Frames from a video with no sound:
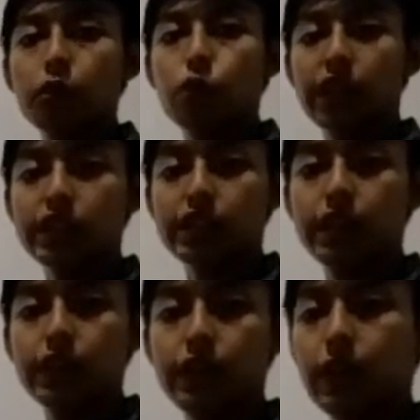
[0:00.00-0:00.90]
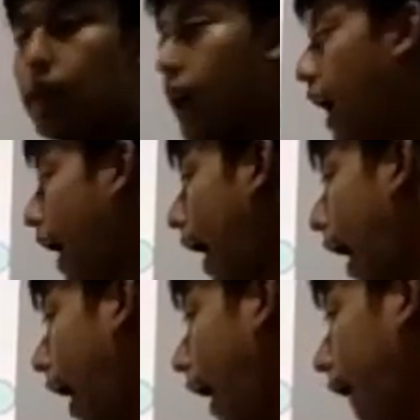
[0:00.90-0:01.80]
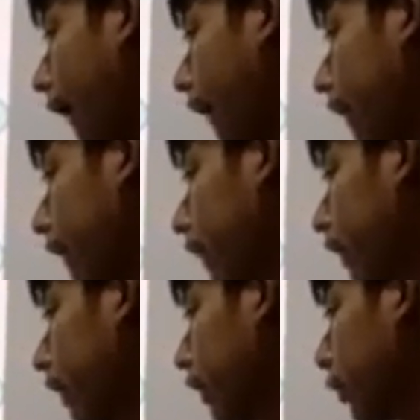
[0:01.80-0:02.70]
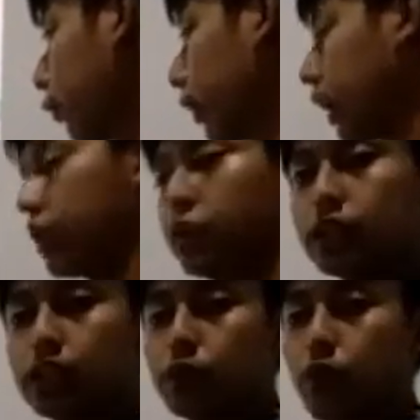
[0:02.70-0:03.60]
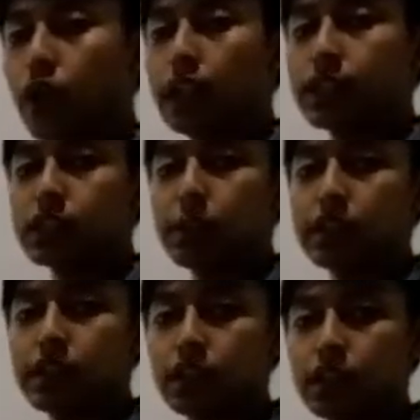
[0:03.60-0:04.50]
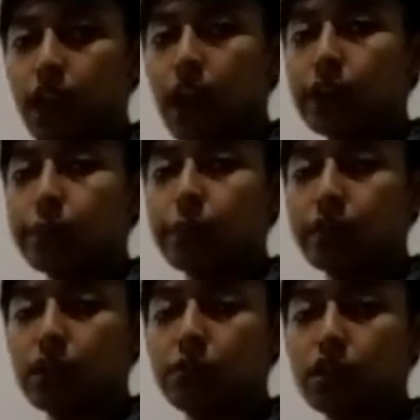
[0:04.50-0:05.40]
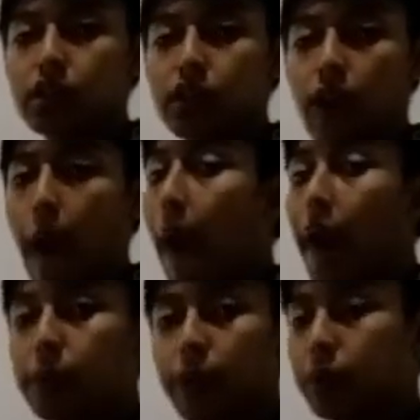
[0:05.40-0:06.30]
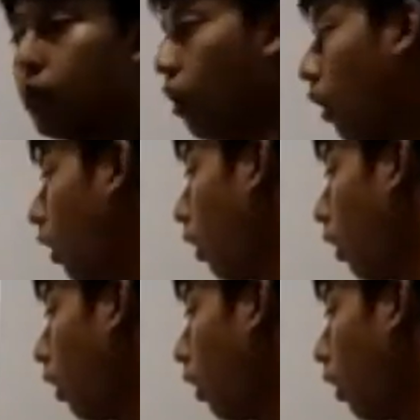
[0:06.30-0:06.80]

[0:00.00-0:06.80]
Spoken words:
quickly, and on, we can use it for unexpected, unbeatable, and many more.